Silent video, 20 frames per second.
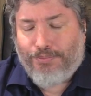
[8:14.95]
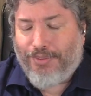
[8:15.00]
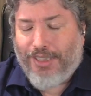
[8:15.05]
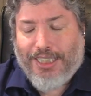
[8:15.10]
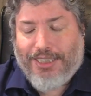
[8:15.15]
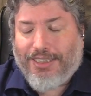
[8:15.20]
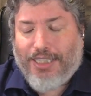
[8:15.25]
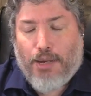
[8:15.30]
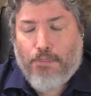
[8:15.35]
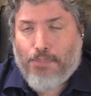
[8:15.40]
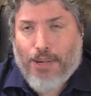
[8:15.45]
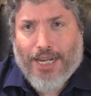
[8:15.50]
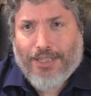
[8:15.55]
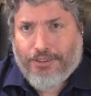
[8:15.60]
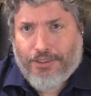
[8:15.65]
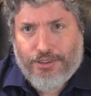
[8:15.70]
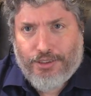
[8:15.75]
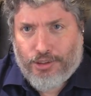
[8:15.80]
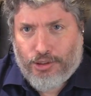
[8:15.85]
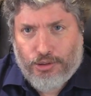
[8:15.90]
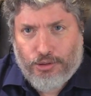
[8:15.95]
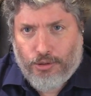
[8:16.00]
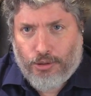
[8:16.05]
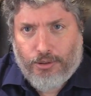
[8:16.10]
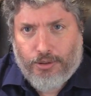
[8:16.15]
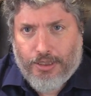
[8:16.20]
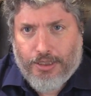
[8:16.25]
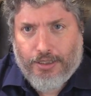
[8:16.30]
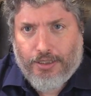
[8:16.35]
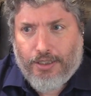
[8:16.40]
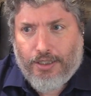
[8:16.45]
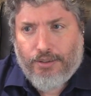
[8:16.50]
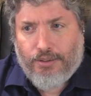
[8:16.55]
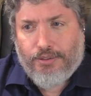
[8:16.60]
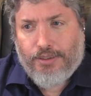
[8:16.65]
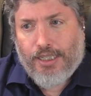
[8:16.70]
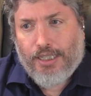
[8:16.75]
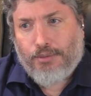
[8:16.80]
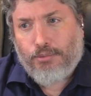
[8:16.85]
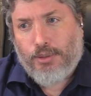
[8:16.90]
Let's get back to the story uh,
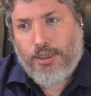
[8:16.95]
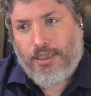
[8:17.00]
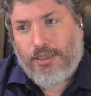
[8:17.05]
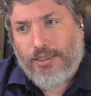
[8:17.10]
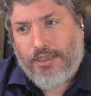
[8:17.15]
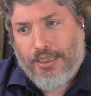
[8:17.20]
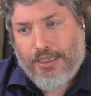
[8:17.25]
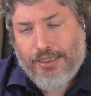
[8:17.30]
that we